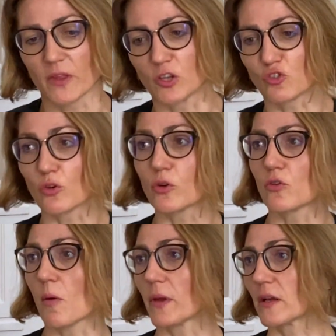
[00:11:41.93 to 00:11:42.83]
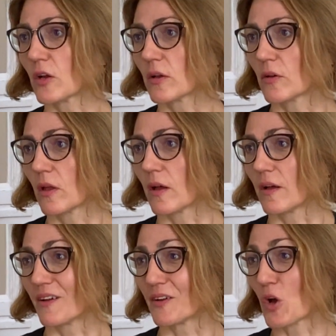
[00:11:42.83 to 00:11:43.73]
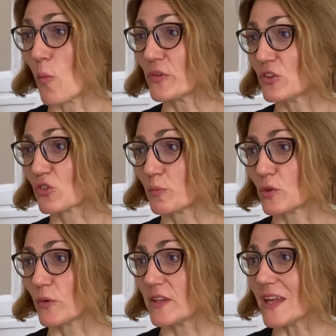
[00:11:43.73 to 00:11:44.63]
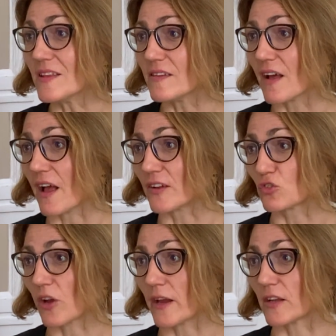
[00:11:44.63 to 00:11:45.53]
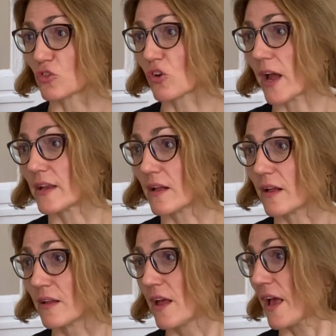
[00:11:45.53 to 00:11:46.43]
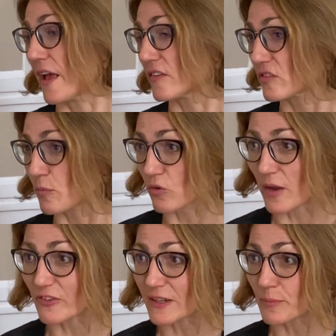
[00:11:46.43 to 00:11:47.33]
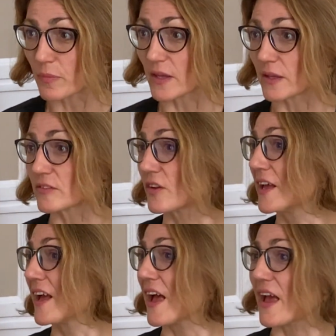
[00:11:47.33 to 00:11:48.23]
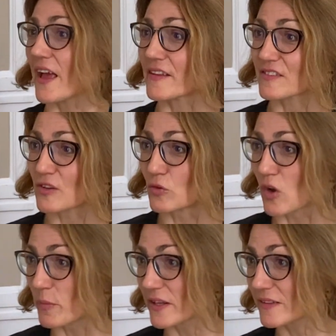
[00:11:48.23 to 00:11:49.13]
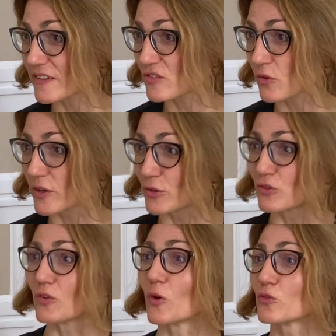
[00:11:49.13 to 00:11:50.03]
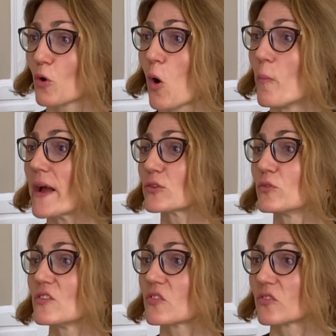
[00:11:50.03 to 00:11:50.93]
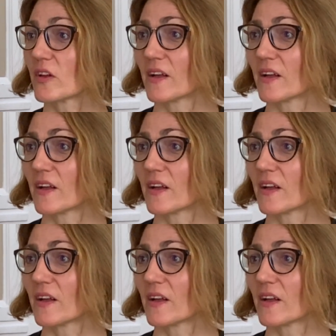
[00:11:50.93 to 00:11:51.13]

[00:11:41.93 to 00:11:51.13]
geoeconomic competition between India and China. China has demographically peaked, has economically struggled, to go back to these